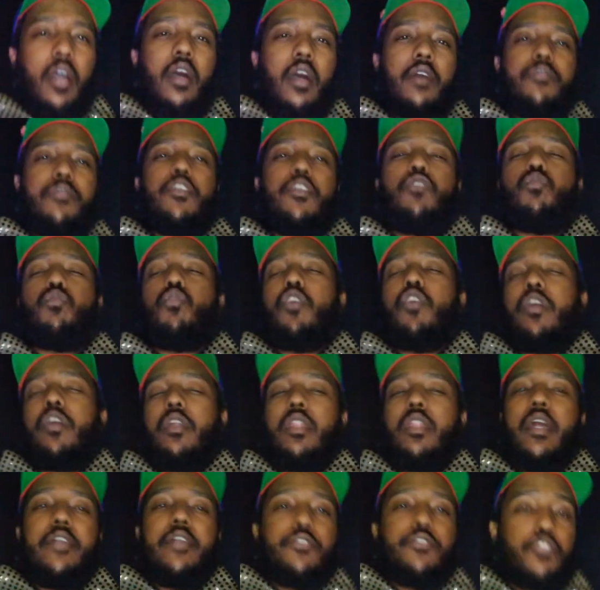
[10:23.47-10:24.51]
of this
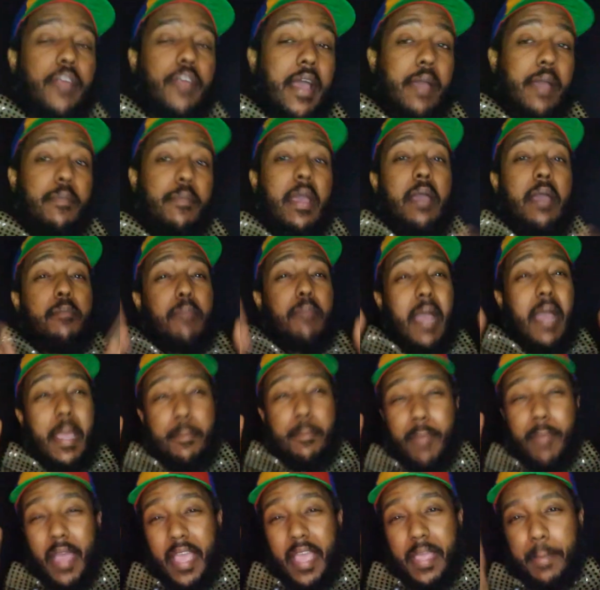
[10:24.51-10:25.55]
work-life trap by
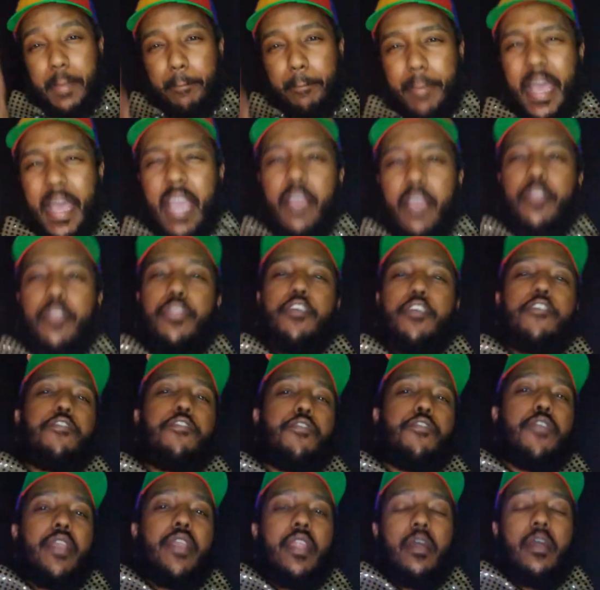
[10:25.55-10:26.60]
buying back their
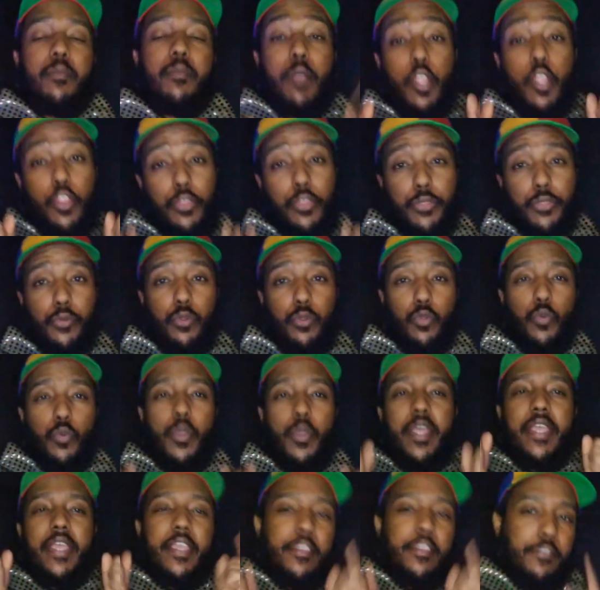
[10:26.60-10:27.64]
freedom through
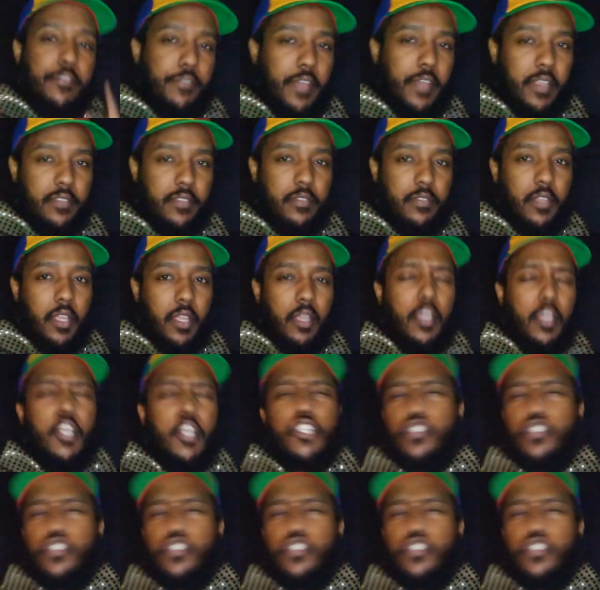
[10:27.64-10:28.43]
investing.